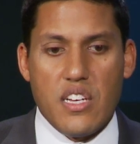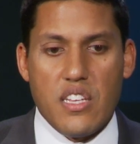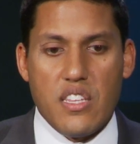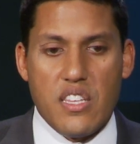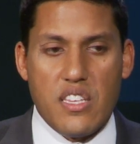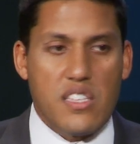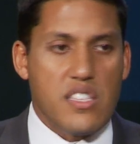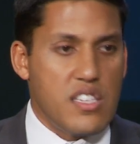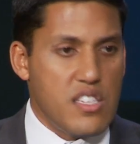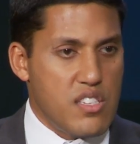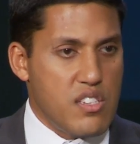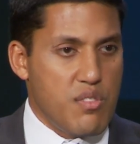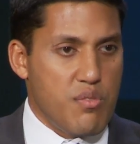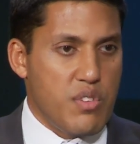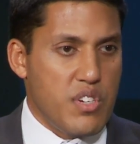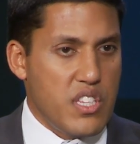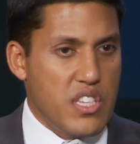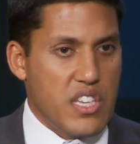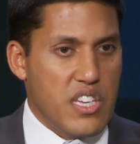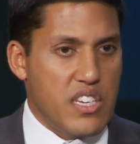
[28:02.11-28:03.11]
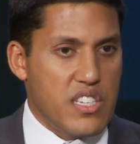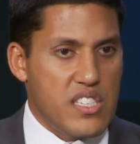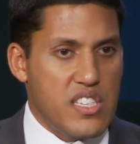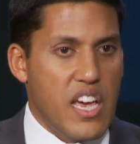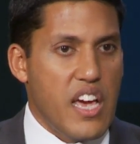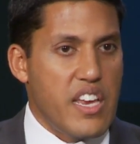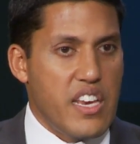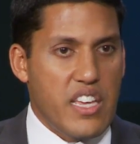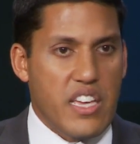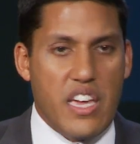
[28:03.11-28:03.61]
this is a really
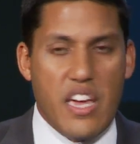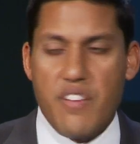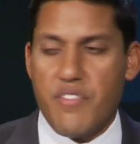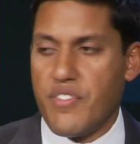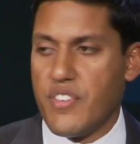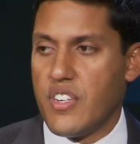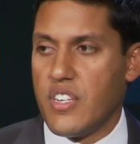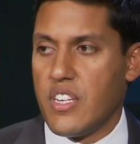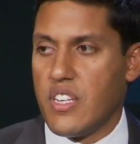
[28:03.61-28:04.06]
exciting effort,